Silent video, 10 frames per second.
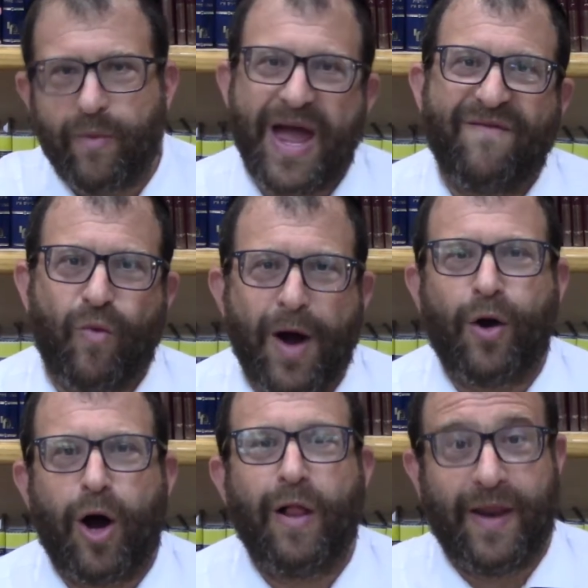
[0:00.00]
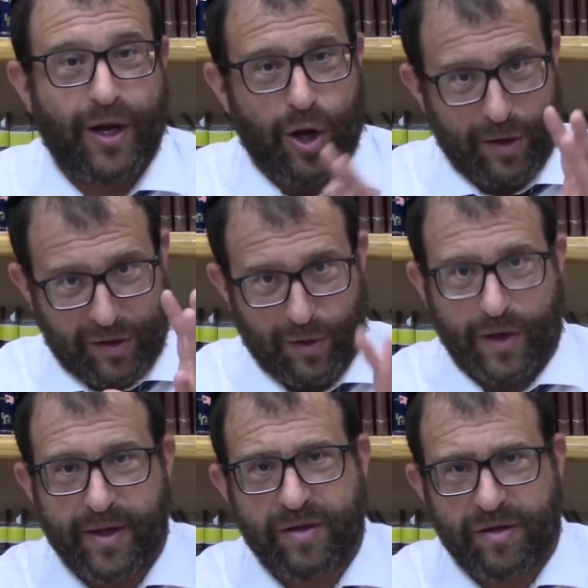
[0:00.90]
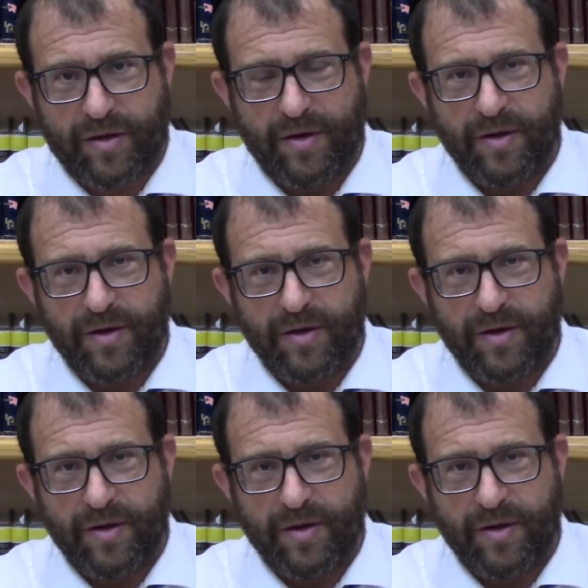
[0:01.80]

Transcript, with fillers: we have one holiday called Sukkot,